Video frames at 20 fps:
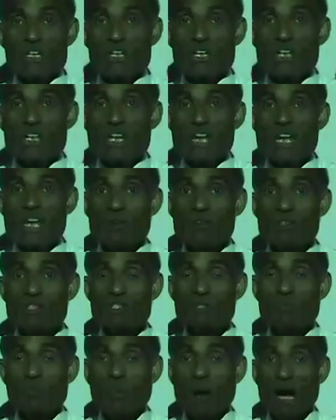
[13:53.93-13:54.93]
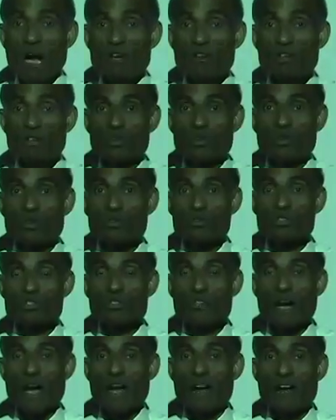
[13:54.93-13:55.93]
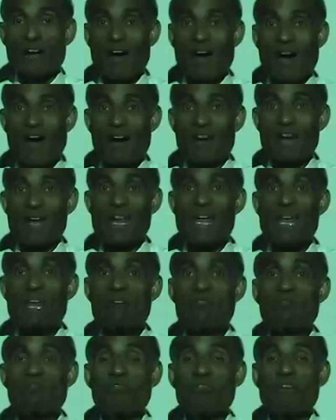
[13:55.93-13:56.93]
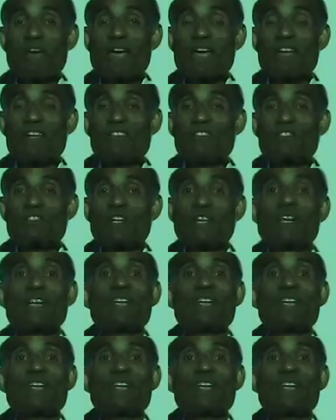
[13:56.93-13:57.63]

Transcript: nearest particles that are in phase